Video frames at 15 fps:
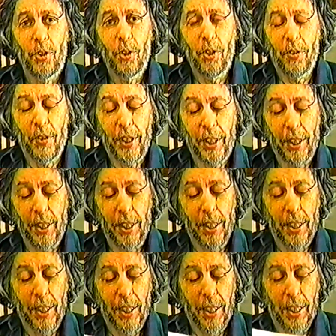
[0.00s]
Yuri,
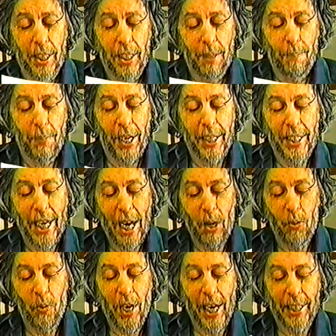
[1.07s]
by
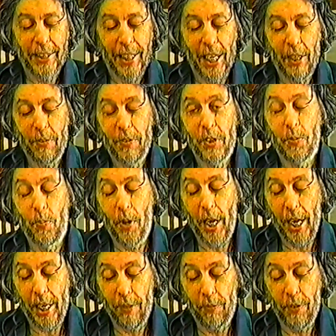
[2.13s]
now racked out of his
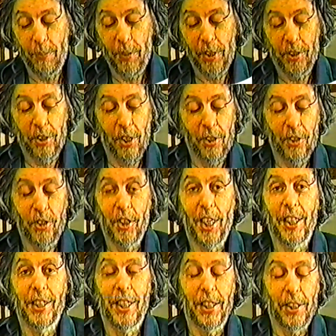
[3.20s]
mind from the
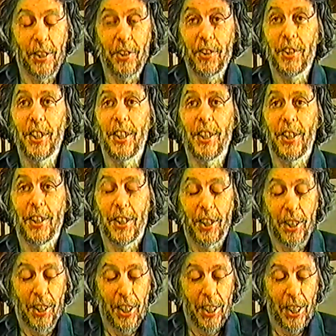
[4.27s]
sunshine LSD
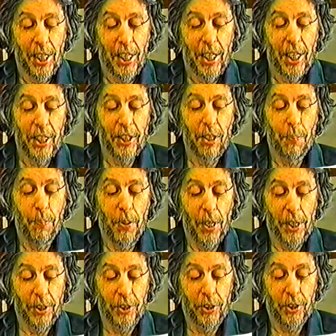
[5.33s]
in the
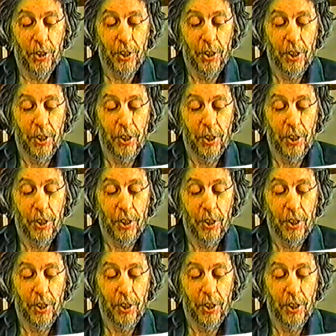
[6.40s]
punch,